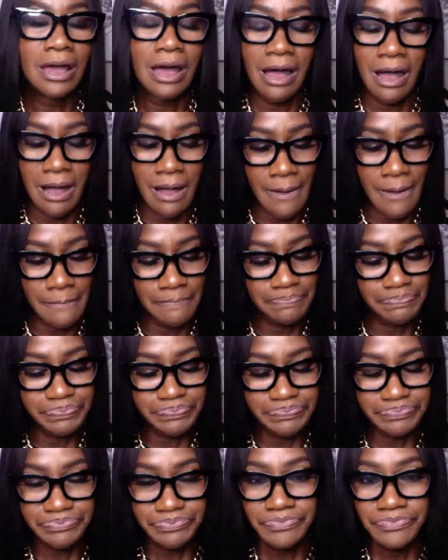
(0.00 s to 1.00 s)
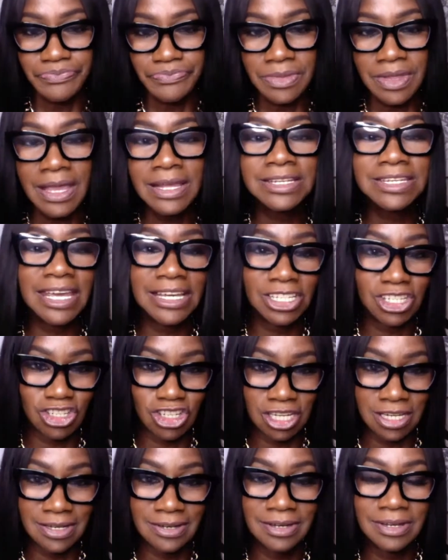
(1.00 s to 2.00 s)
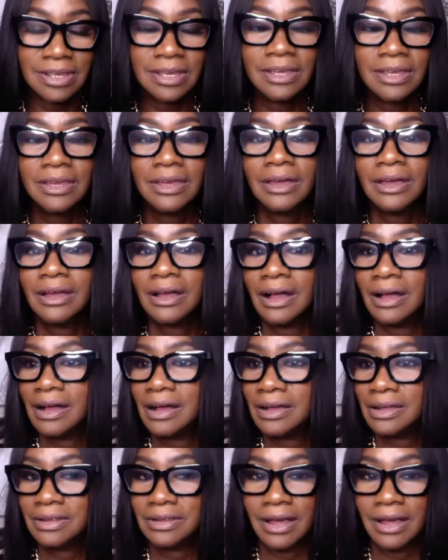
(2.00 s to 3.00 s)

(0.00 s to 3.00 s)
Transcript: um, addiction, uh,